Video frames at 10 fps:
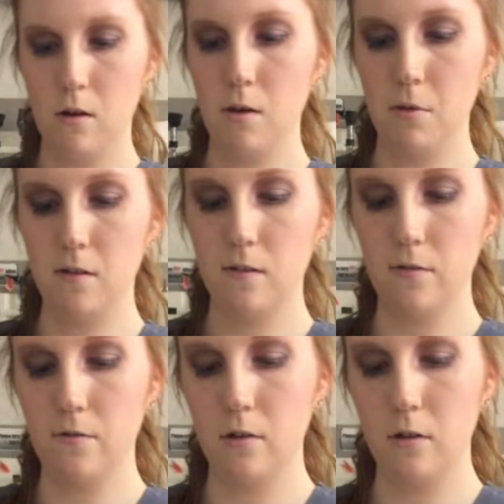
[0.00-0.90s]
Get
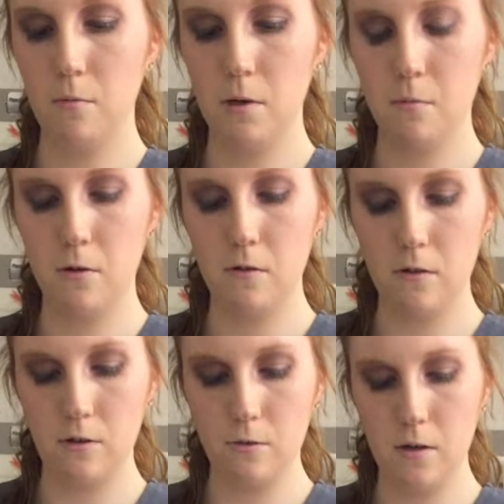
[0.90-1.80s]
myself a little bit more
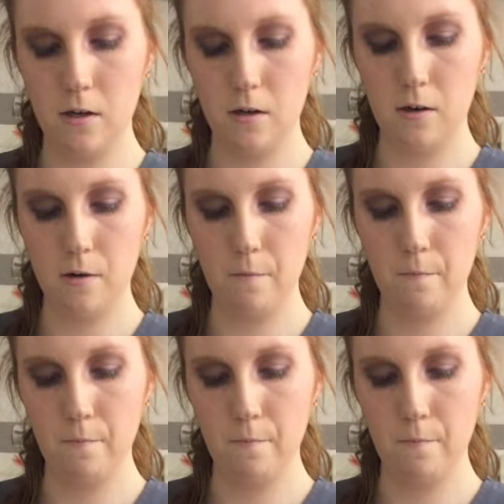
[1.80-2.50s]
situated here.